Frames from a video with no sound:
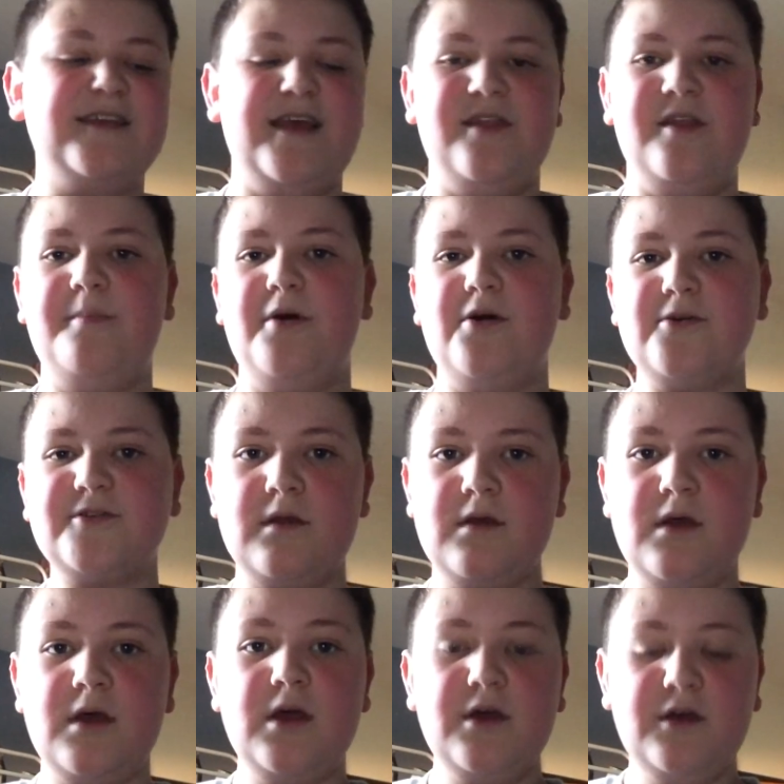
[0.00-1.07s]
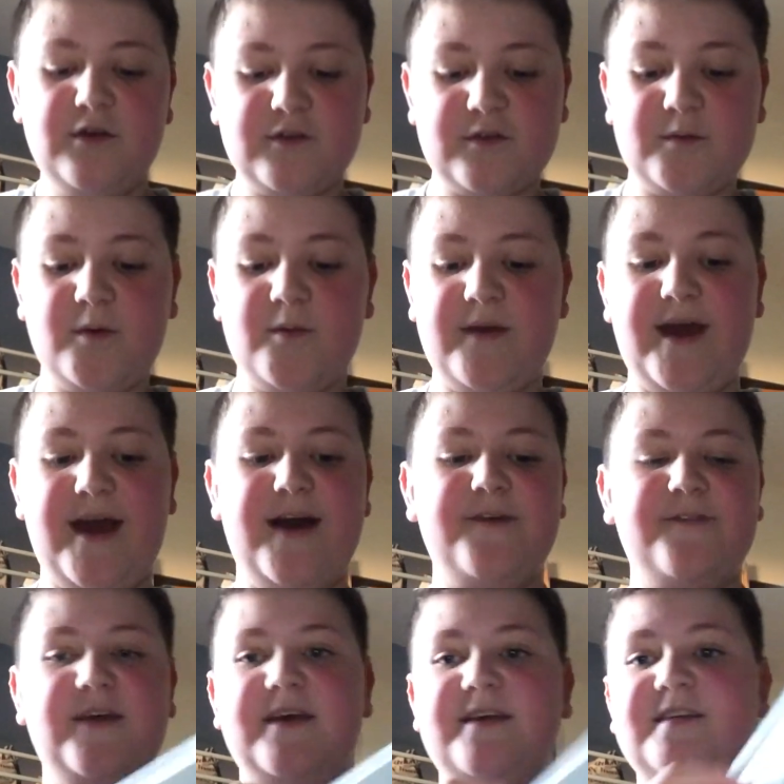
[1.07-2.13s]
in the box. So what we
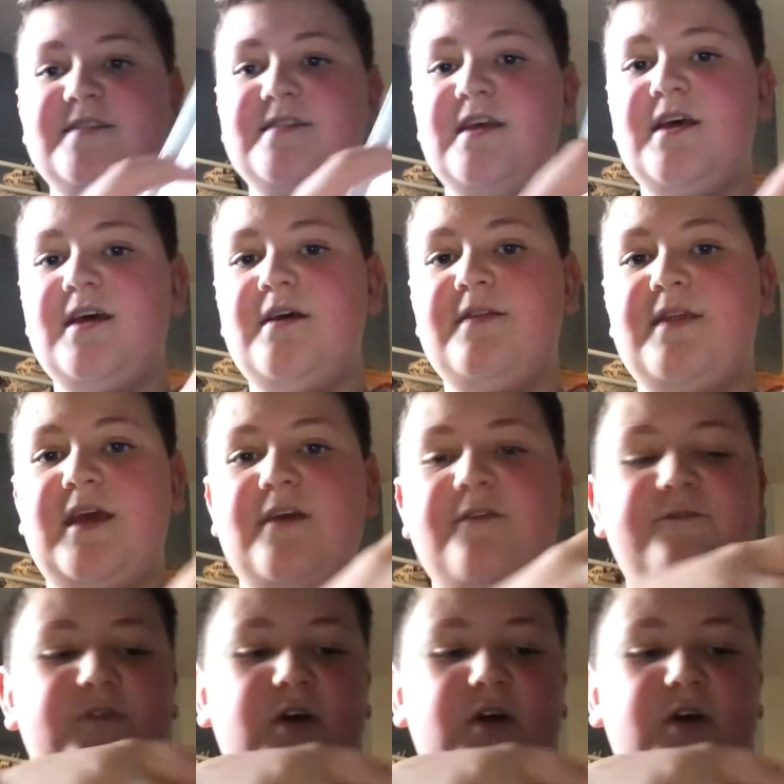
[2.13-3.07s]
have is the